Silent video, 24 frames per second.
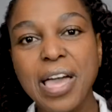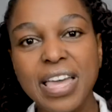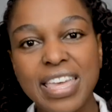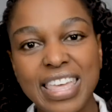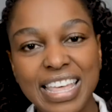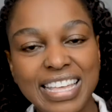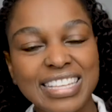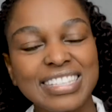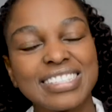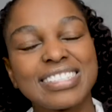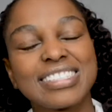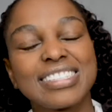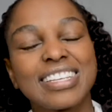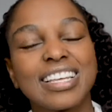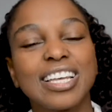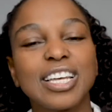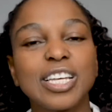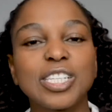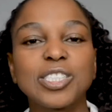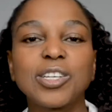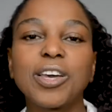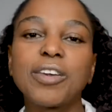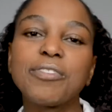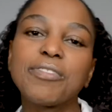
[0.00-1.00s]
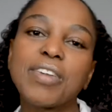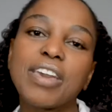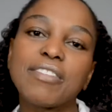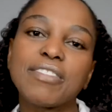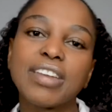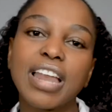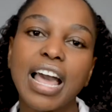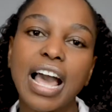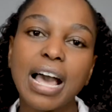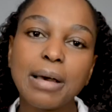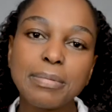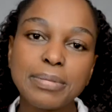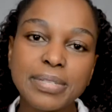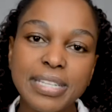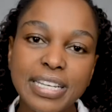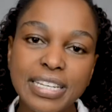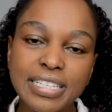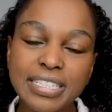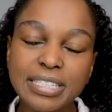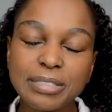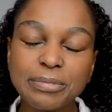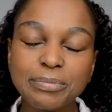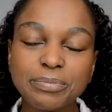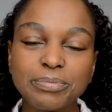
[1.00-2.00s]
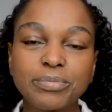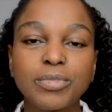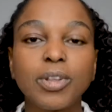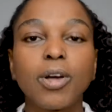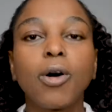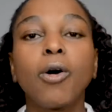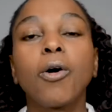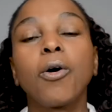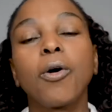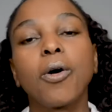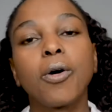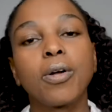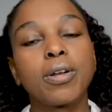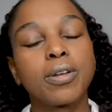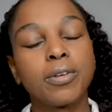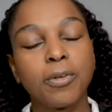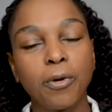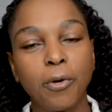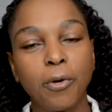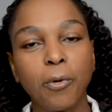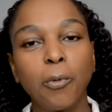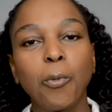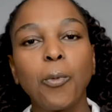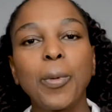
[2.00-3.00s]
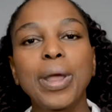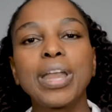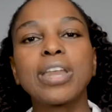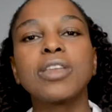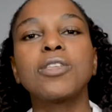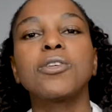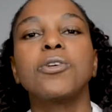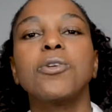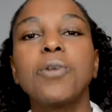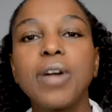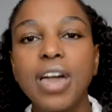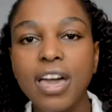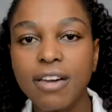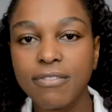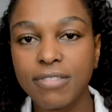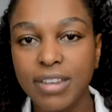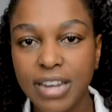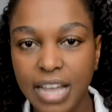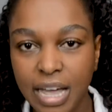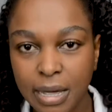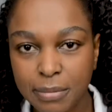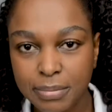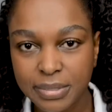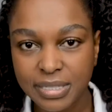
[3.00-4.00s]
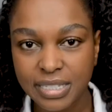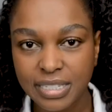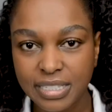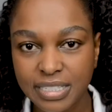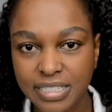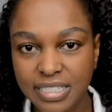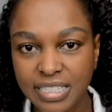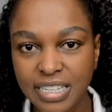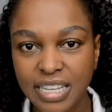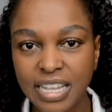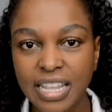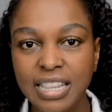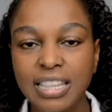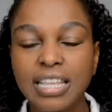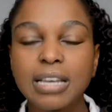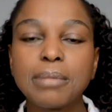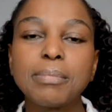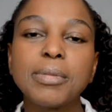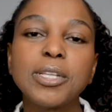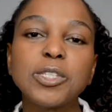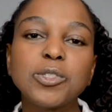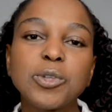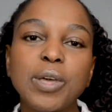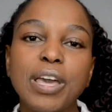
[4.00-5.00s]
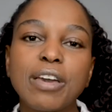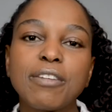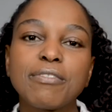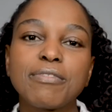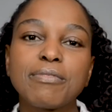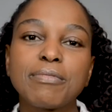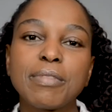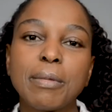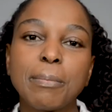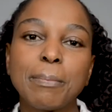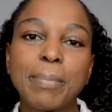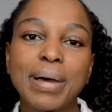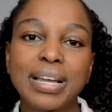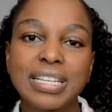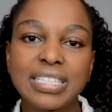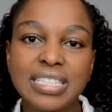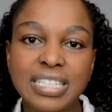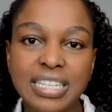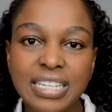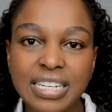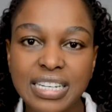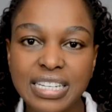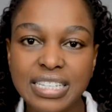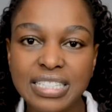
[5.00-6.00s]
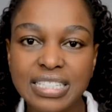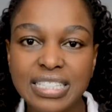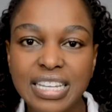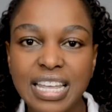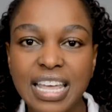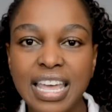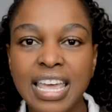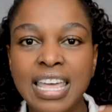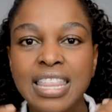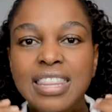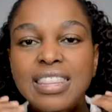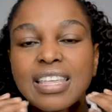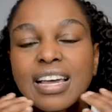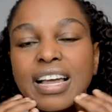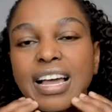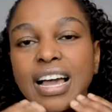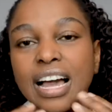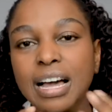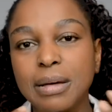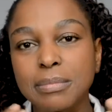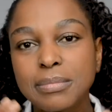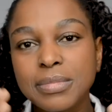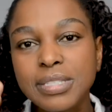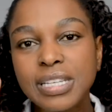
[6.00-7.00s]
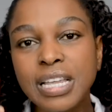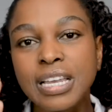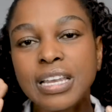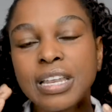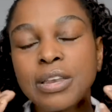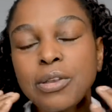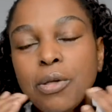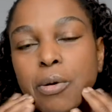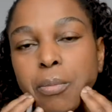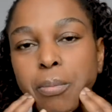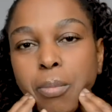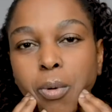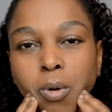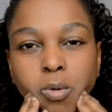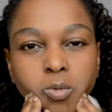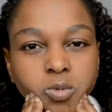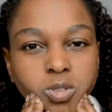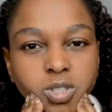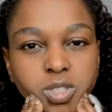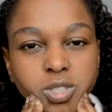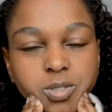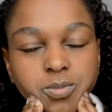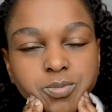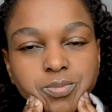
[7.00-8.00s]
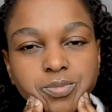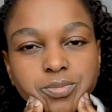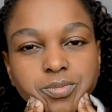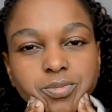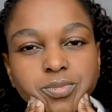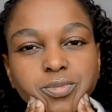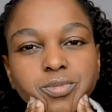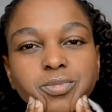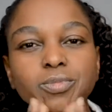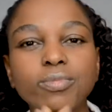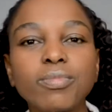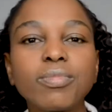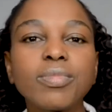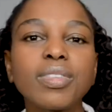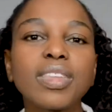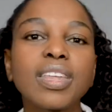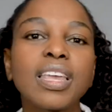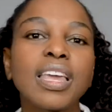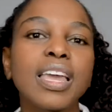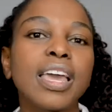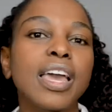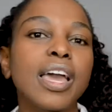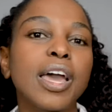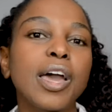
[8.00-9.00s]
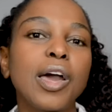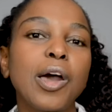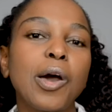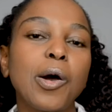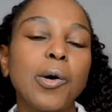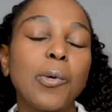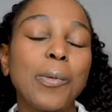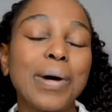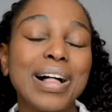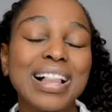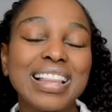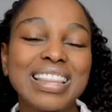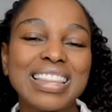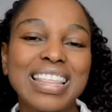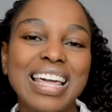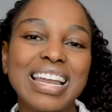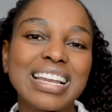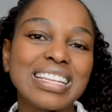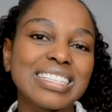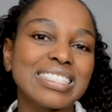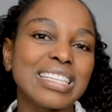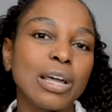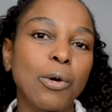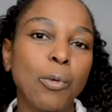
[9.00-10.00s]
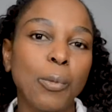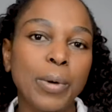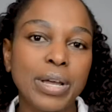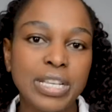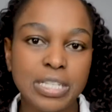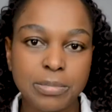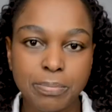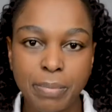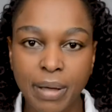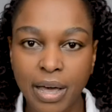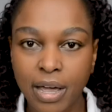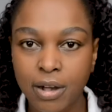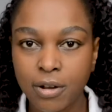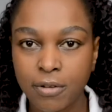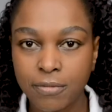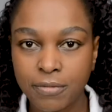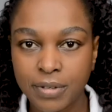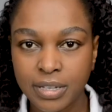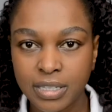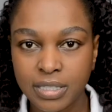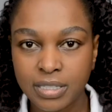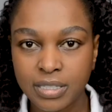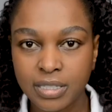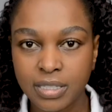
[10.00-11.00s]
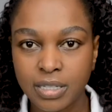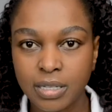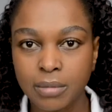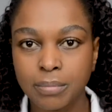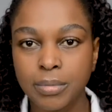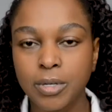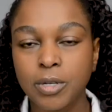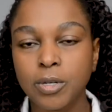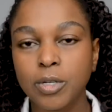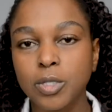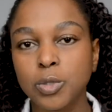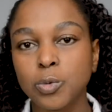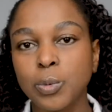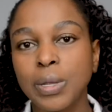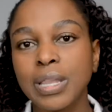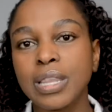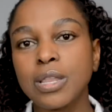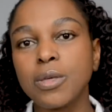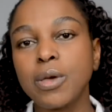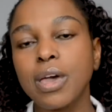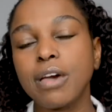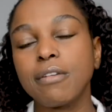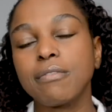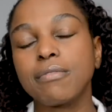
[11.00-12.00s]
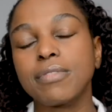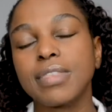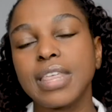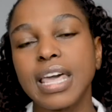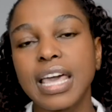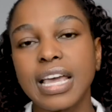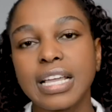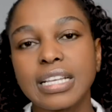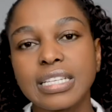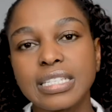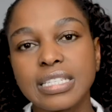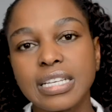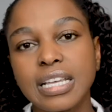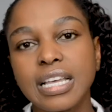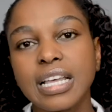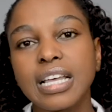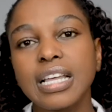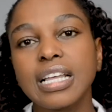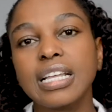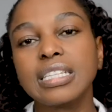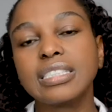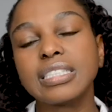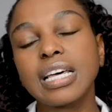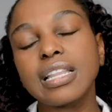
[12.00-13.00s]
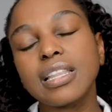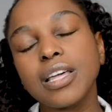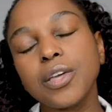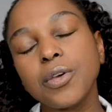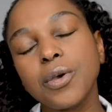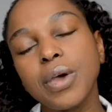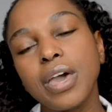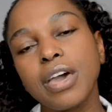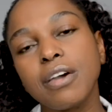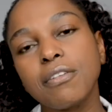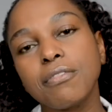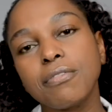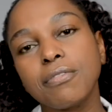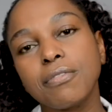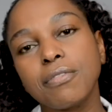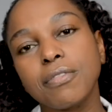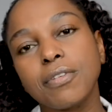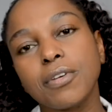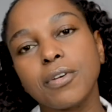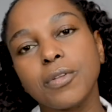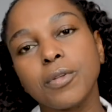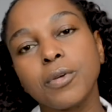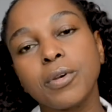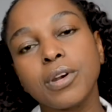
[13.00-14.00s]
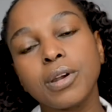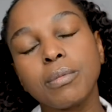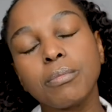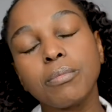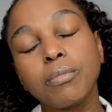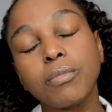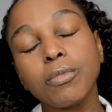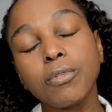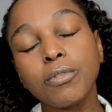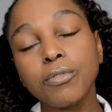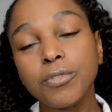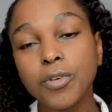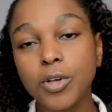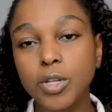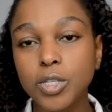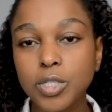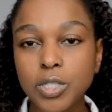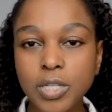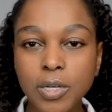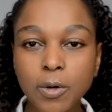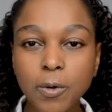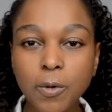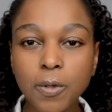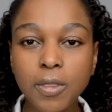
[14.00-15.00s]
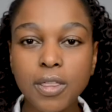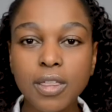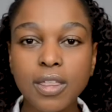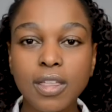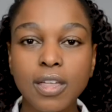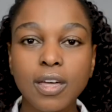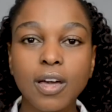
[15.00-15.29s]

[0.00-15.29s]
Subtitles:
Yes, so if you have an abscess, oh no, when you have an abscess, that means you have the bacteria in the gums and in your bones. Well, that is the worst part of it, because when you have that, it's either you remove your tooth